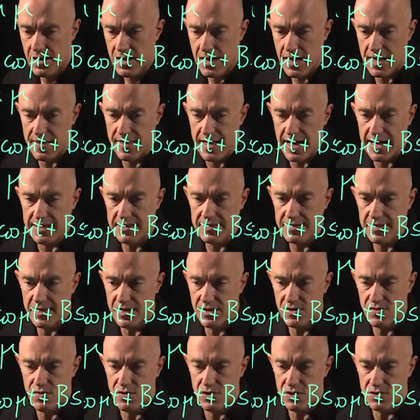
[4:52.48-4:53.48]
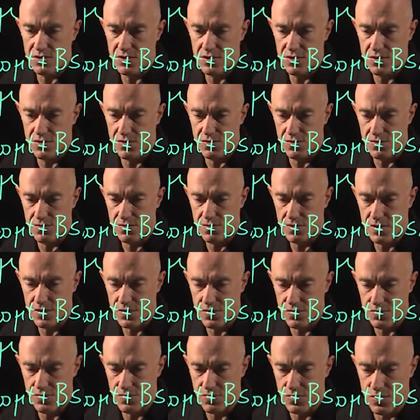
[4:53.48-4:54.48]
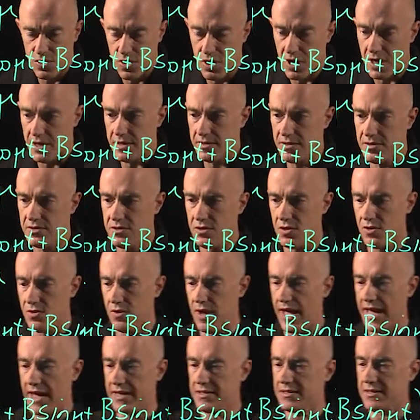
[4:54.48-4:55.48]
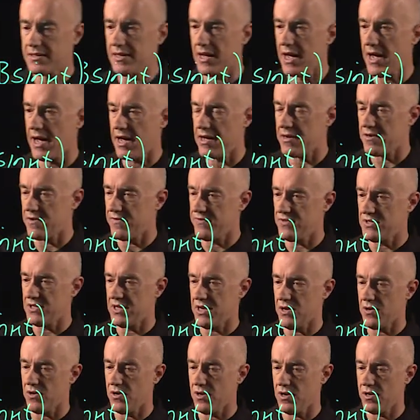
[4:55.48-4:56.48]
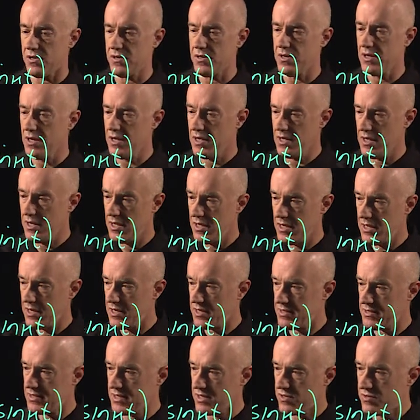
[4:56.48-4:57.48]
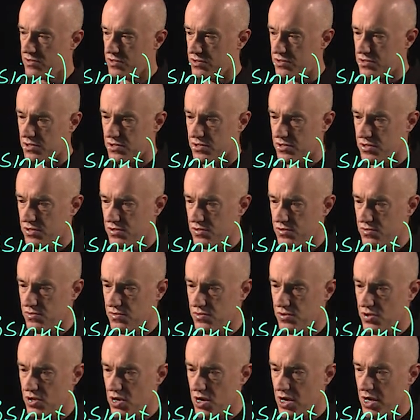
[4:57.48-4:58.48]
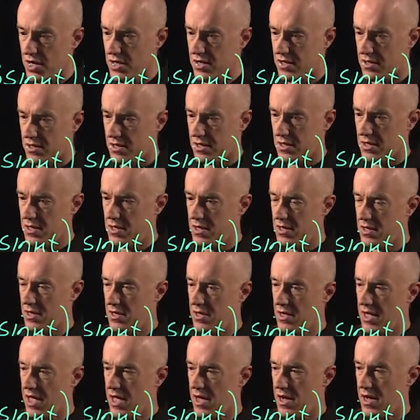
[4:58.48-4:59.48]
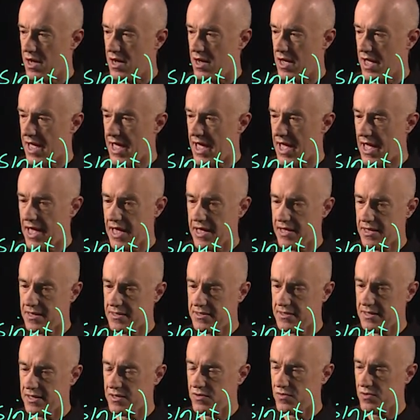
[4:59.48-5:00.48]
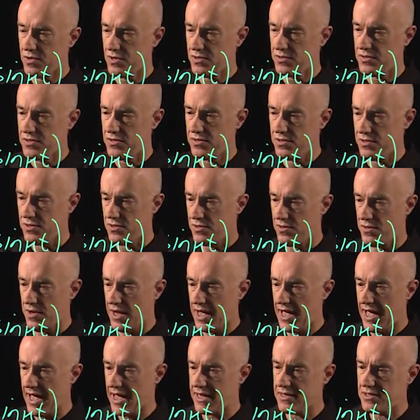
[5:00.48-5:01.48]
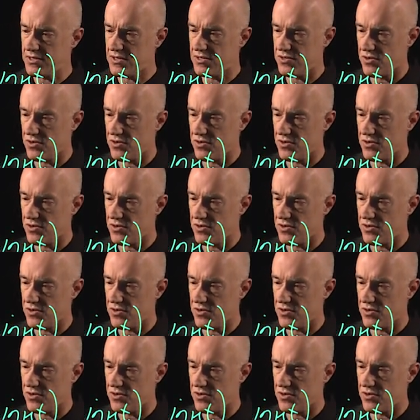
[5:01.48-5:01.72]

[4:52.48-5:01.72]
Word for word: and that's equal to u naught. So x dot of 0 is equal to u naught. Uh, a is equal to x